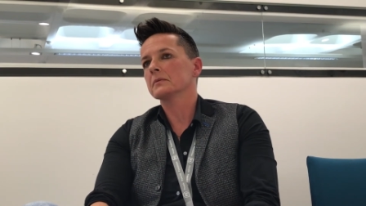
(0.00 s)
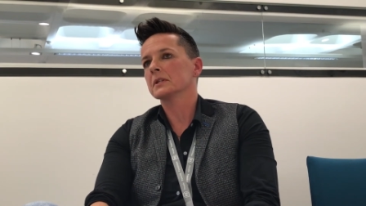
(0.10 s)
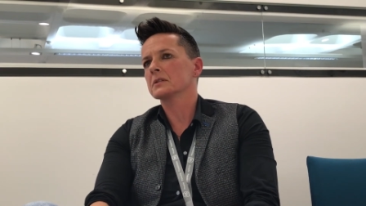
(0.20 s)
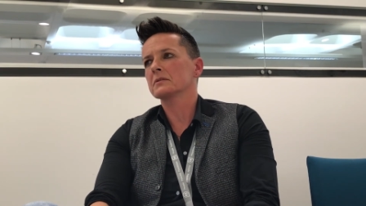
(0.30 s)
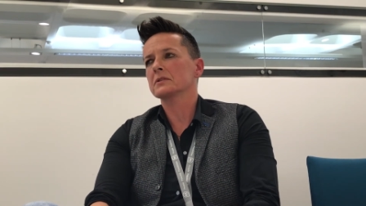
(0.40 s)

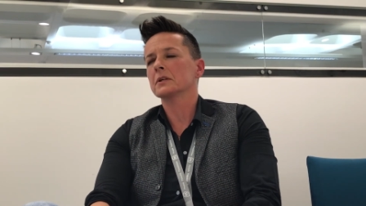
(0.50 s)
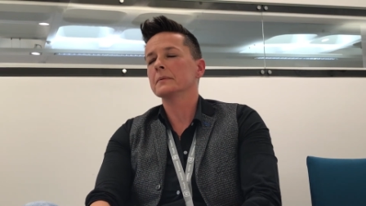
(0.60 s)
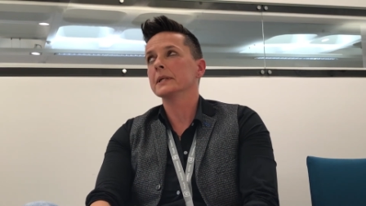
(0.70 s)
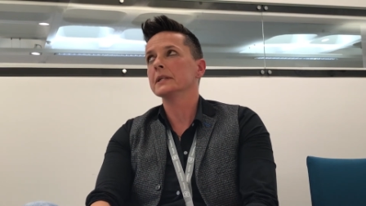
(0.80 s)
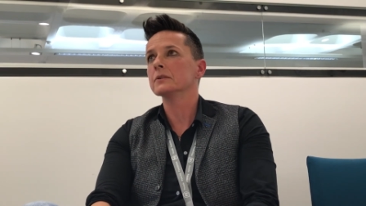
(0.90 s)
There's so
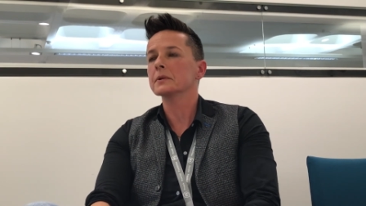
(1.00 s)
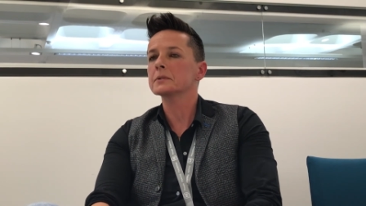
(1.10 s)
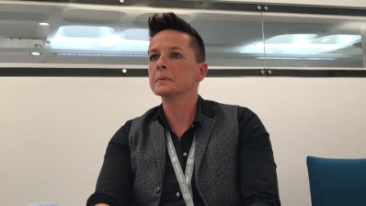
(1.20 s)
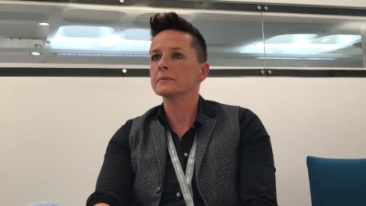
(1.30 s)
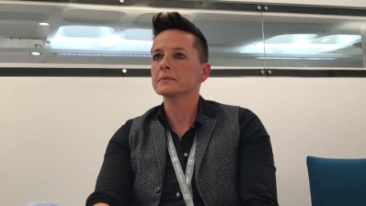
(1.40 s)
many new
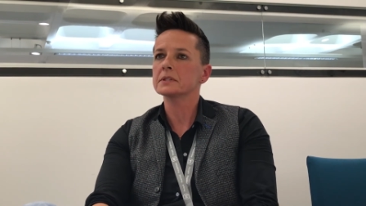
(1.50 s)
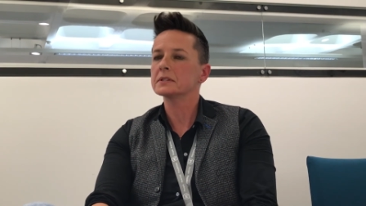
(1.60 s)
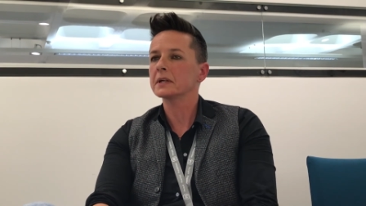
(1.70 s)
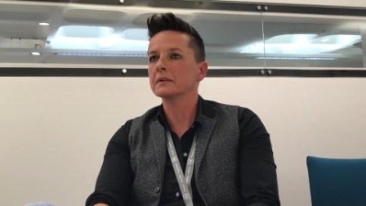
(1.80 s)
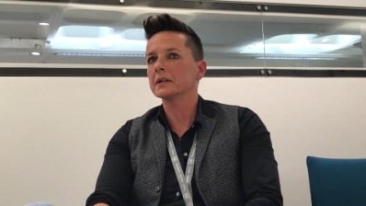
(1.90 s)

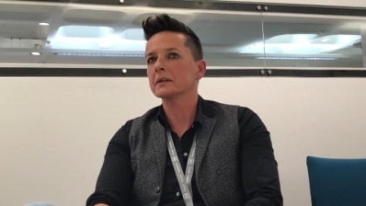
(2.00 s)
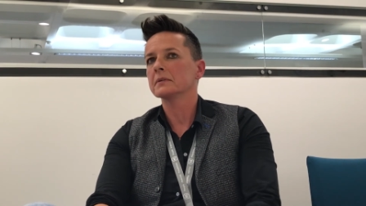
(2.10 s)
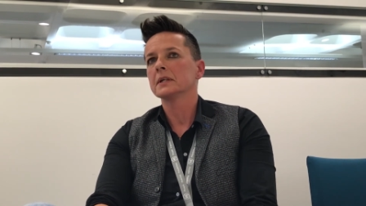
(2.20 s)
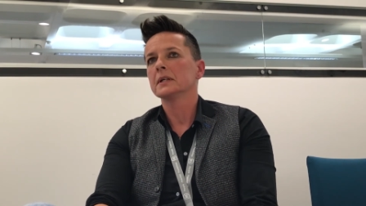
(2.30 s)
experiences out there.